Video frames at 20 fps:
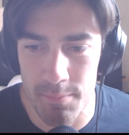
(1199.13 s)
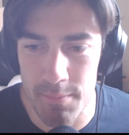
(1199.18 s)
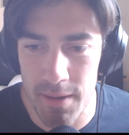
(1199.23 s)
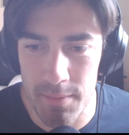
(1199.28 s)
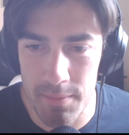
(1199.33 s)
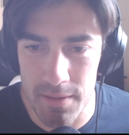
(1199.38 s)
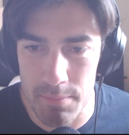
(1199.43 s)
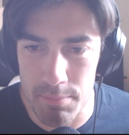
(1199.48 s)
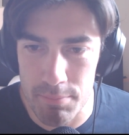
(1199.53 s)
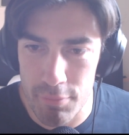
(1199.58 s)

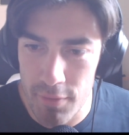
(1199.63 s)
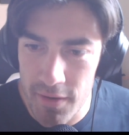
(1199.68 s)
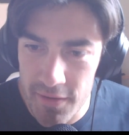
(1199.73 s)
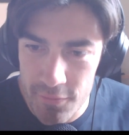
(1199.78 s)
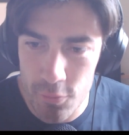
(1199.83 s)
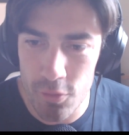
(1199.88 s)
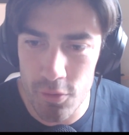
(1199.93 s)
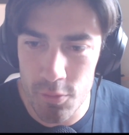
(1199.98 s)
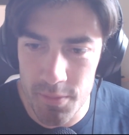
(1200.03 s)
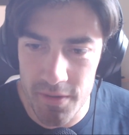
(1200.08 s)
maybe pre
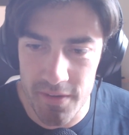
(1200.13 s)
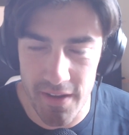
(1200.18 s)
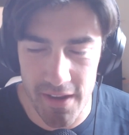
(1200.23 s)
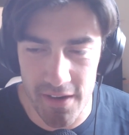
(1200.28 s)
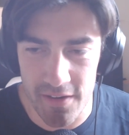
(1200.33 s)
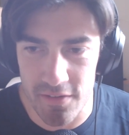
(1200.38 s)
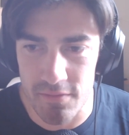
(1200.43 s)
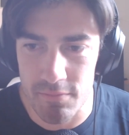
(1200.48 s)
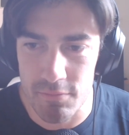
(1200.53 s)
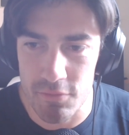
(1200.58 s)
tournament
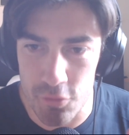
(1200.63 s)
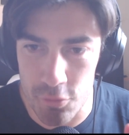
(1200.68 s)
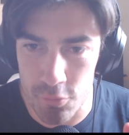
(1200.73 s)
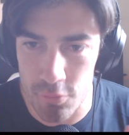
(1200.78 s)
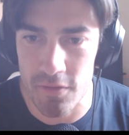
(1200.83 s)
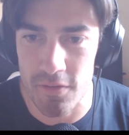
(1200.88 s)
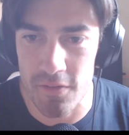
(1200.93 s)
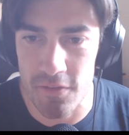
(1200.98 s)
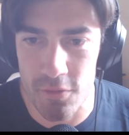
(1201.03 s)
and during the